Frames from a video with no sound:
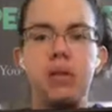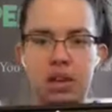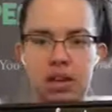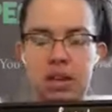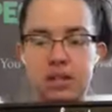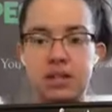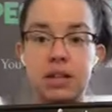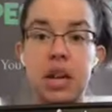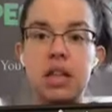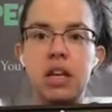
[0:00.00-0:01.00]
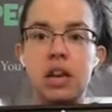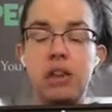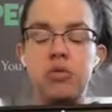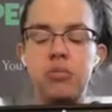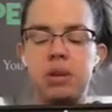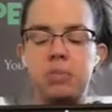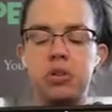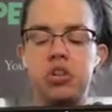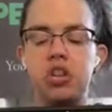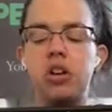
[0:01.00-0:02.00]
It's a solid at room
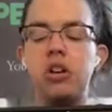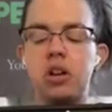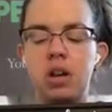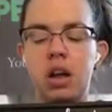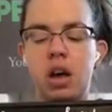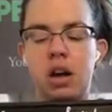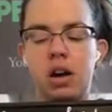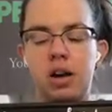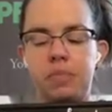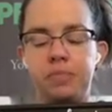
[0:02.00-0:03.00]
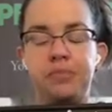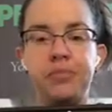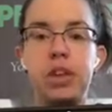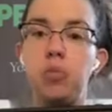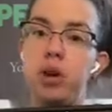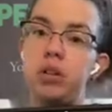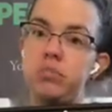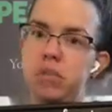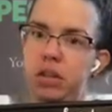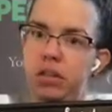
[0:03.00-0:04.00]
temperature. It will
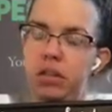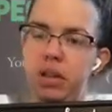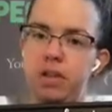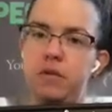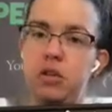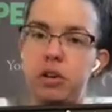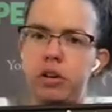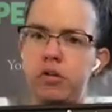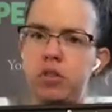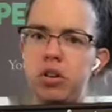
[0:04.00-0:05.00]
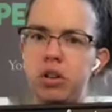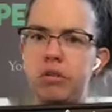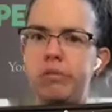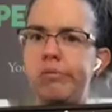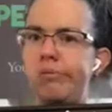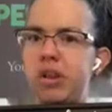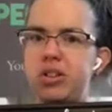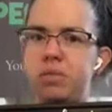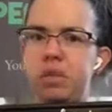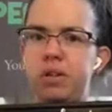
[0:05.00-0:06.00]
melt if you go, you know, much
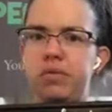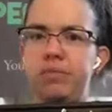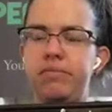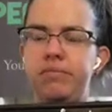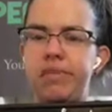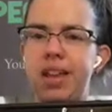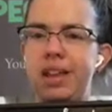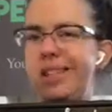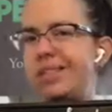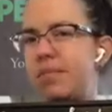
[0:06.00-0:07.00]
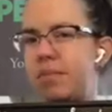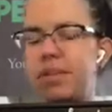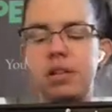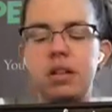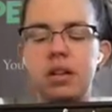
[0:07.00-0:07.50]
above 80 something.